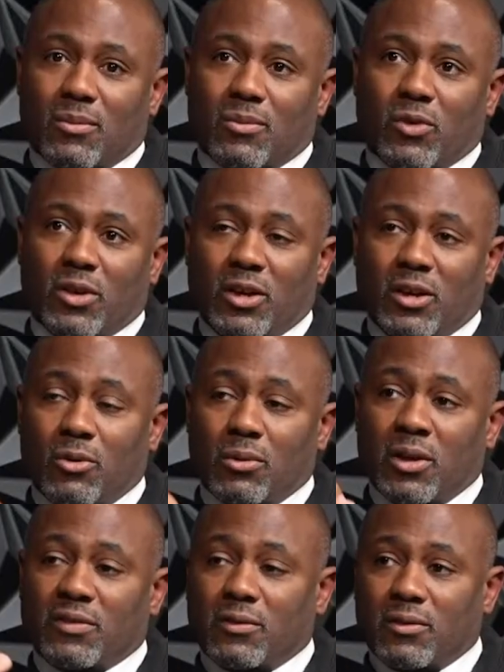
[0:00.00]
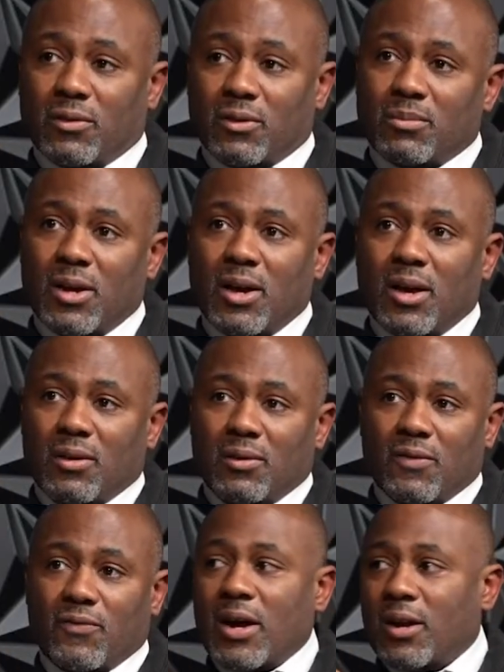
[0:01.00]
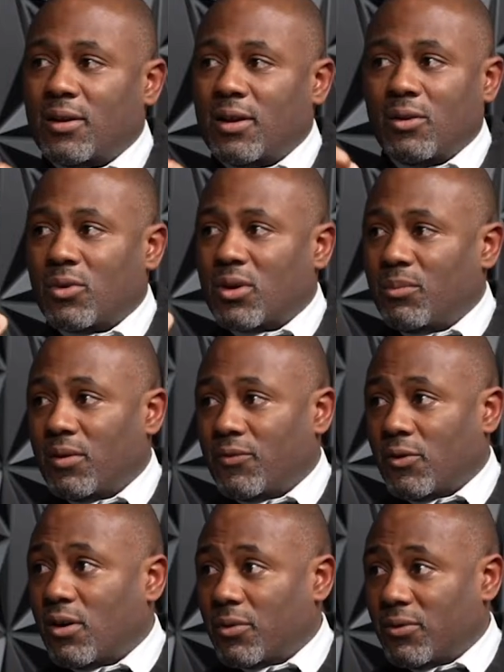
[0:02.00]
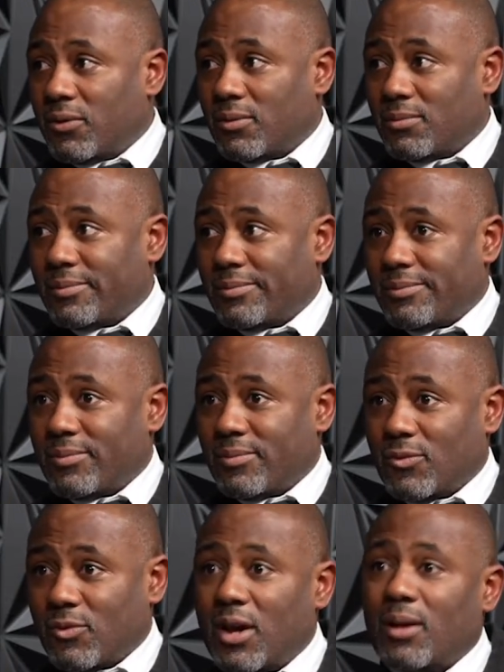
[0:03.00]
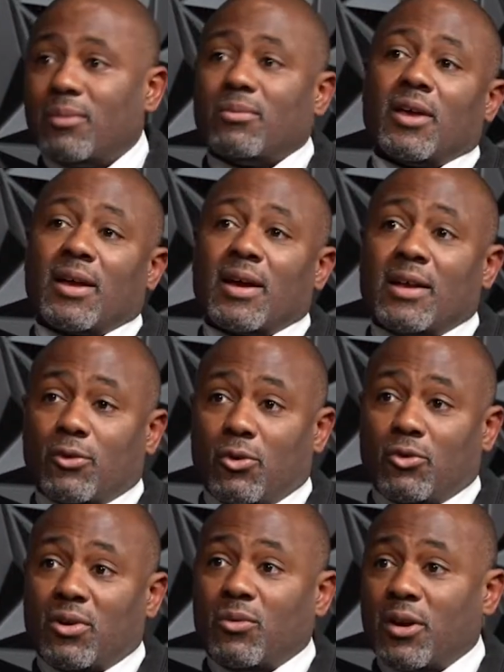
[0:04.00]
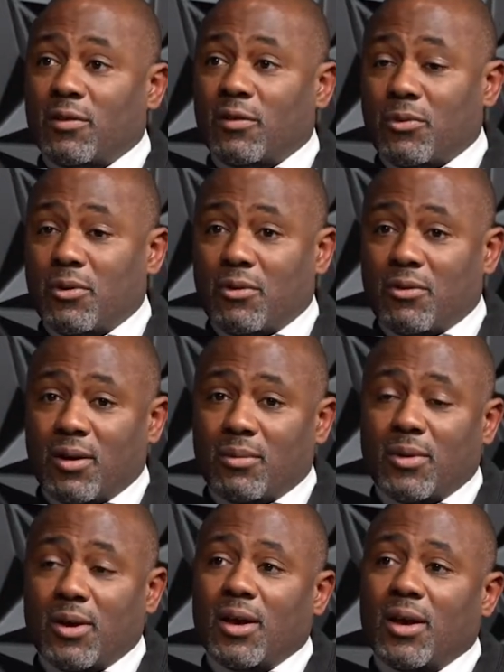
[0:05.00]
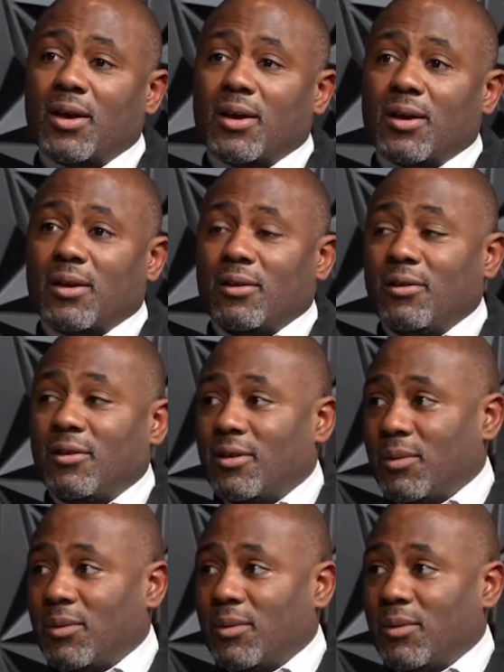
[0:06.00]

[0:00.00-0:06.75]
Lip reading: when you don't listen to them, you find that they don't want to be involved with you, right? Like, I told you I wanted this program. You didn't